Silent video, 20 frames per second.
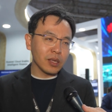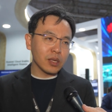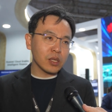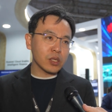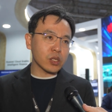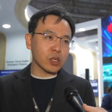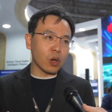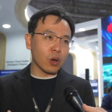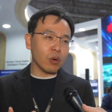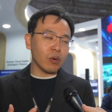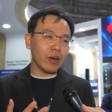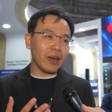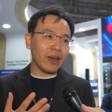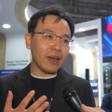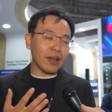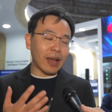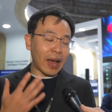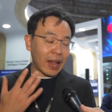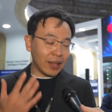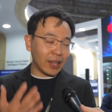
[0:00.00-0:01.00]
So
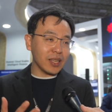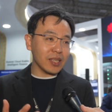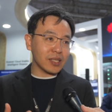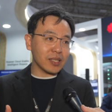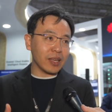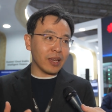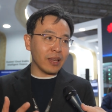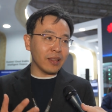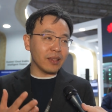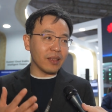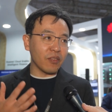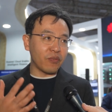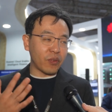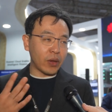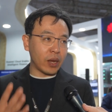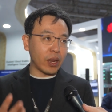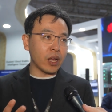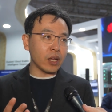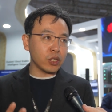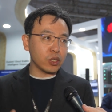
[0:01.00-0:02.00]
at least in the
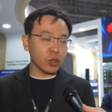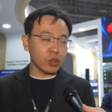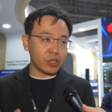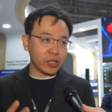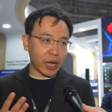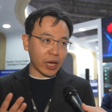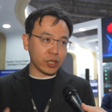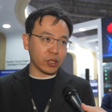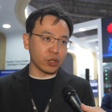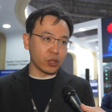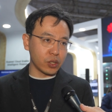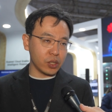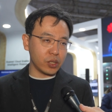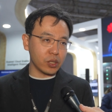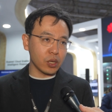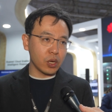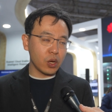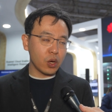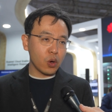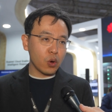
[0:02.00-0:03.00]
financial
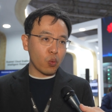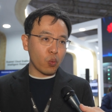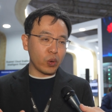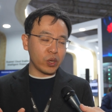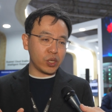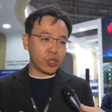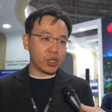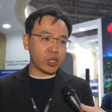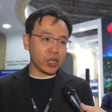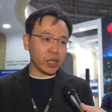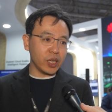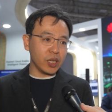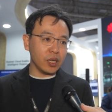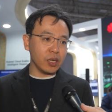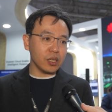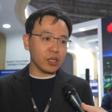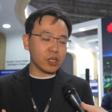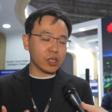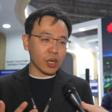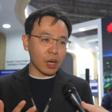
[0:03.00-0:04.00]
sectors, we
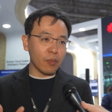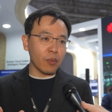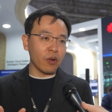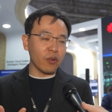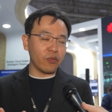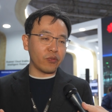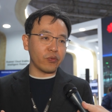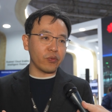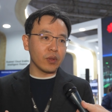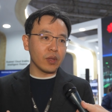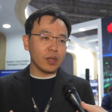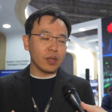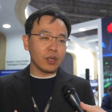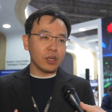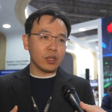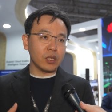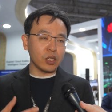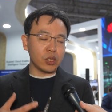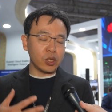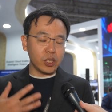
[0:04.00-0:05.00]
see some of
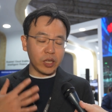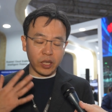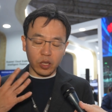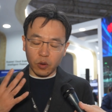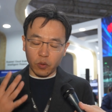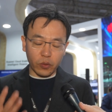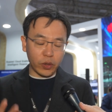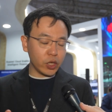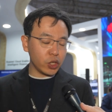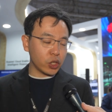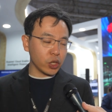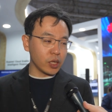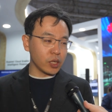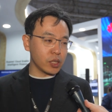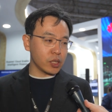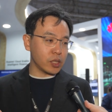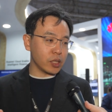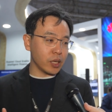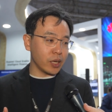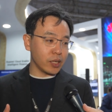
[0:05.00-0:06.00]
the
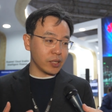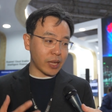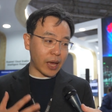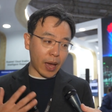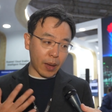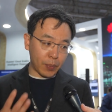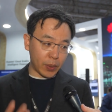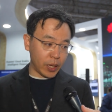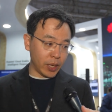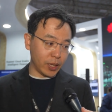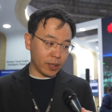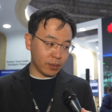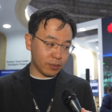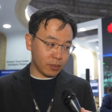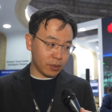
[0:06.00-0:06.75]
innovations is happening,